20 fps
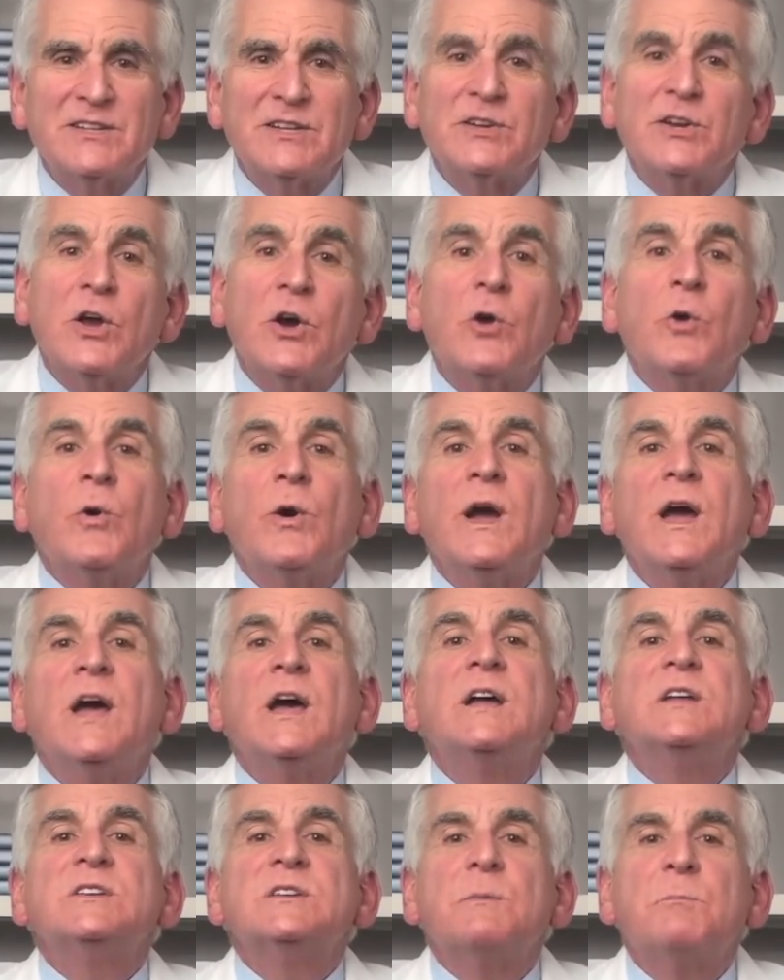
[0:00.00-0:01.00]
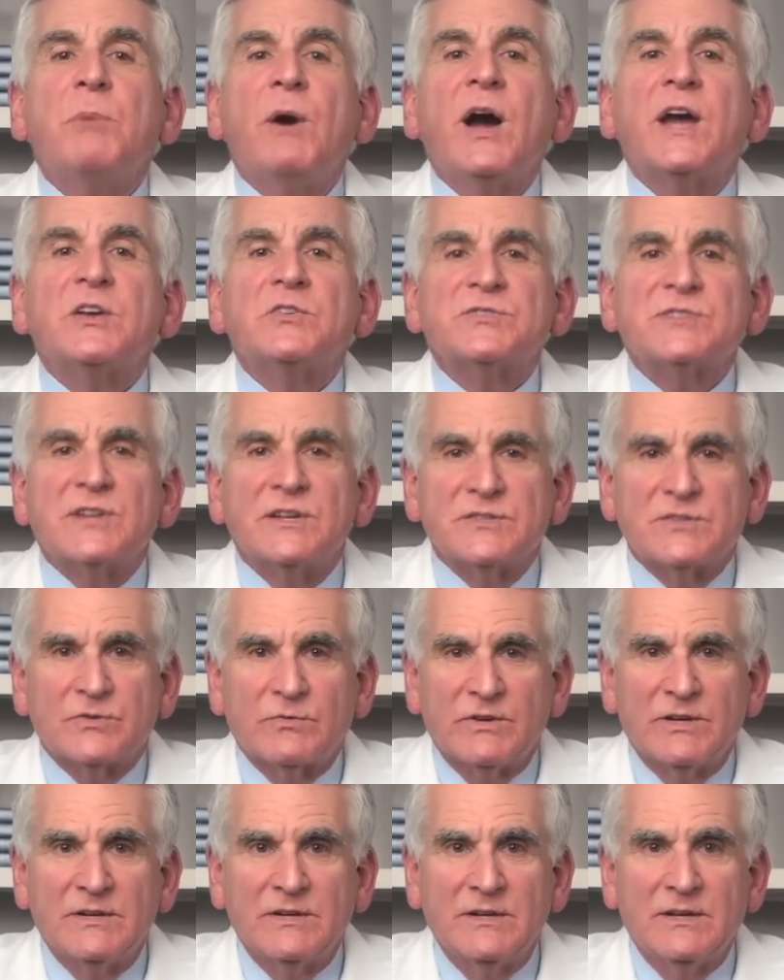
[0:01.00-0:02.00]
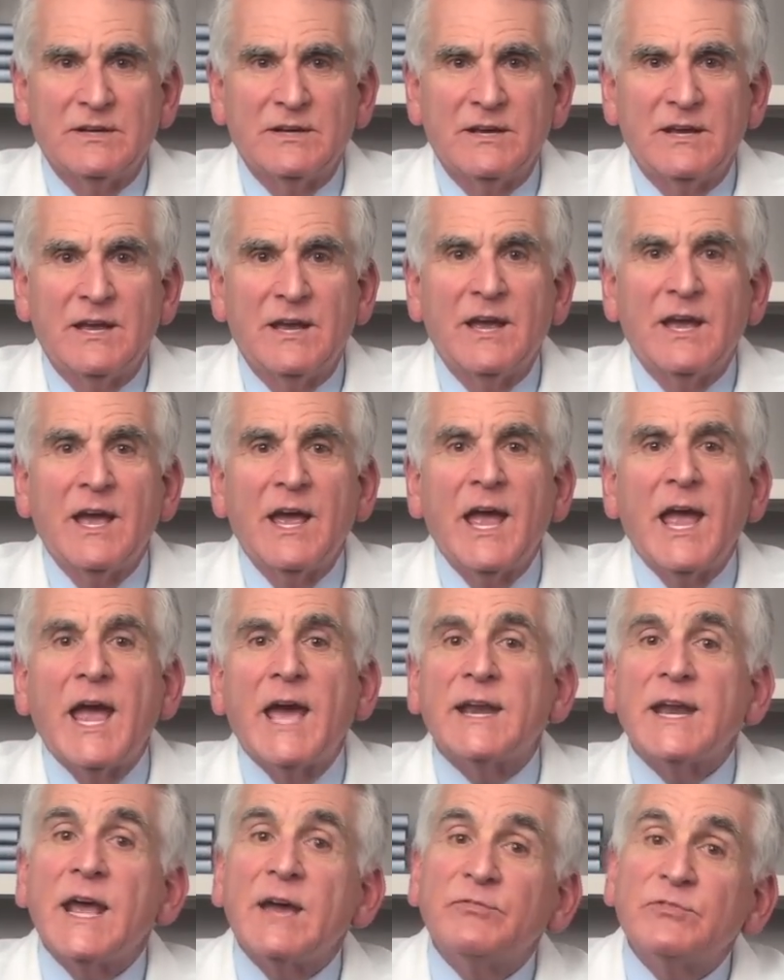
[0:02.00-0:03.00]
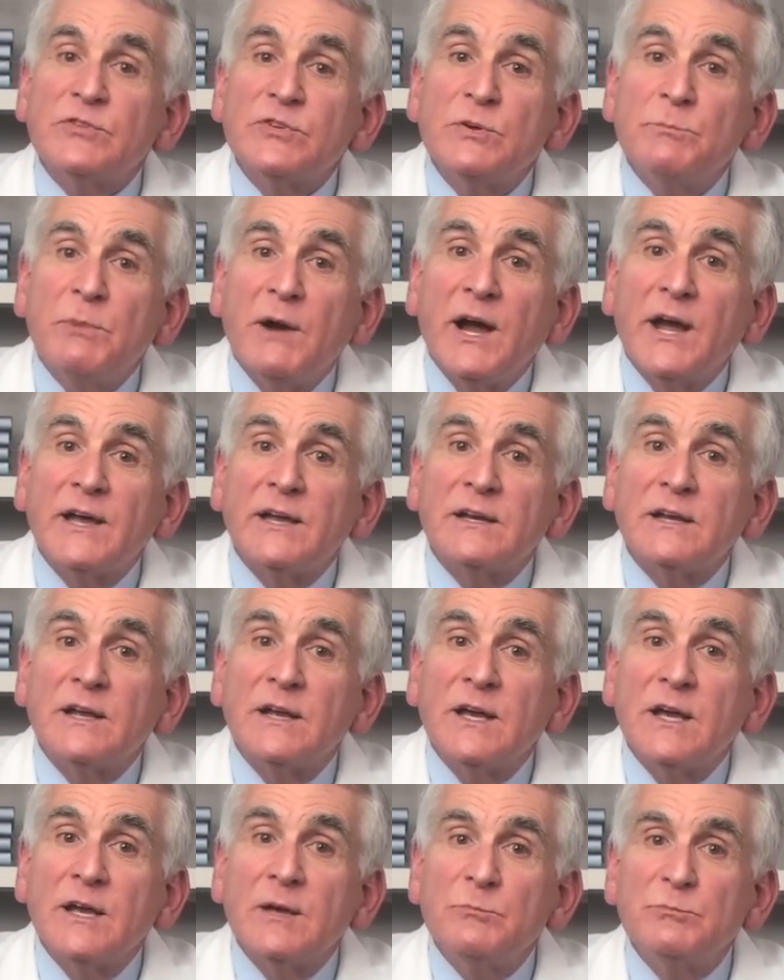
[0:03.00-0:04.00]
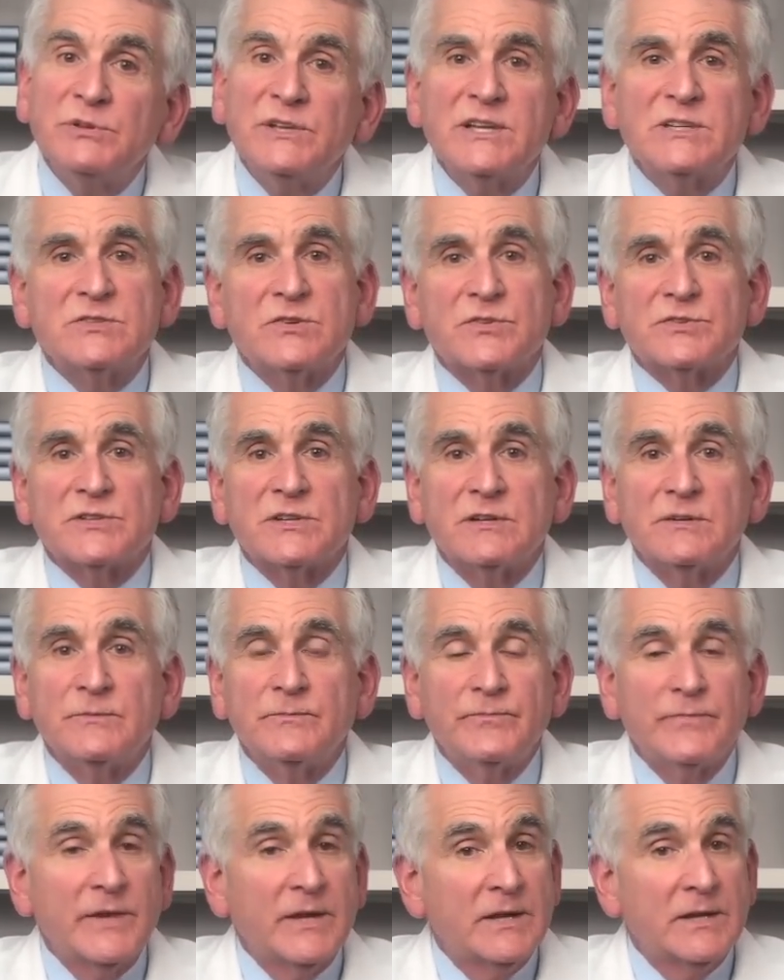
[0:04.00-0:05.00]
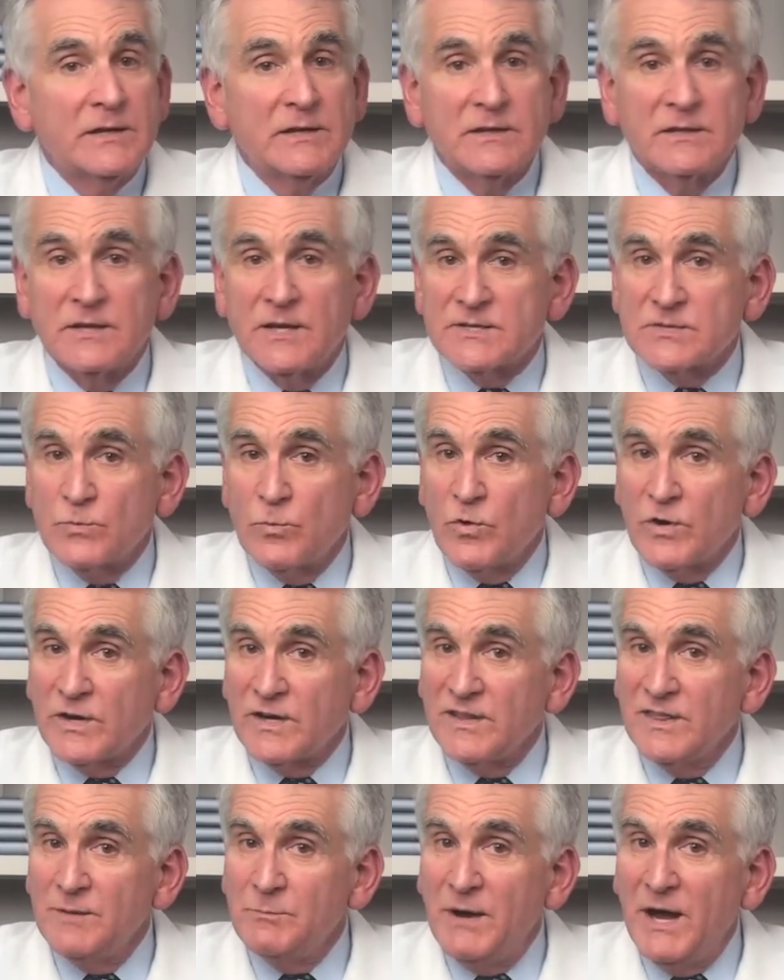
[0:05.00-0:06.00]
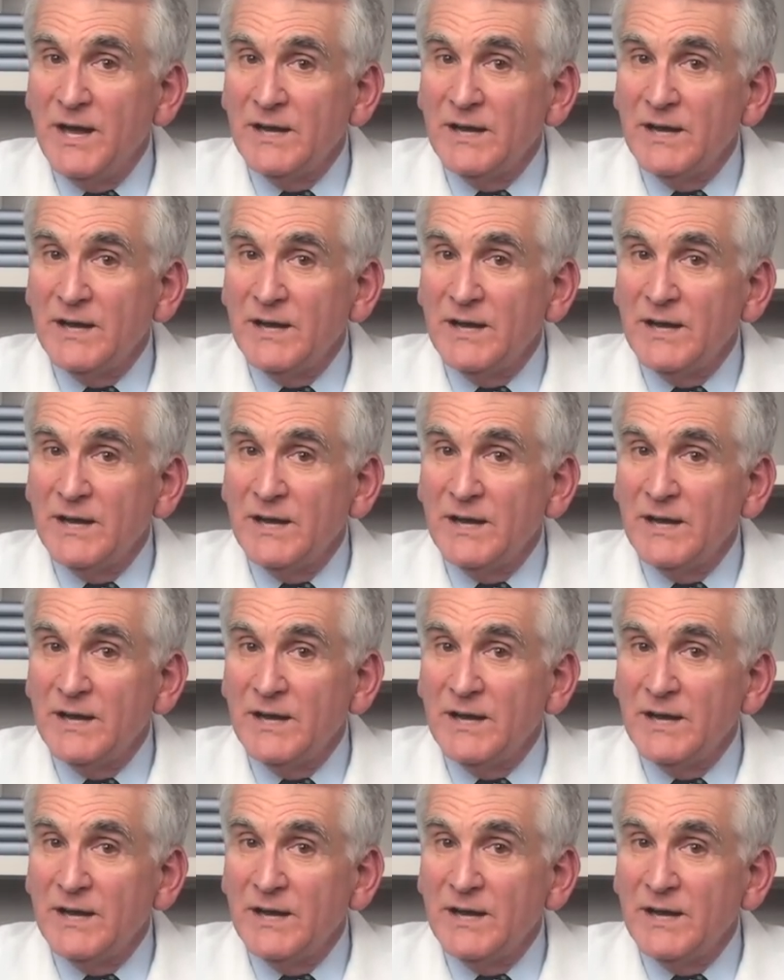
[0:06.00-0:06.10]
to know to buy your sunscreen. And after you buy it, please use it. Doesn't work in the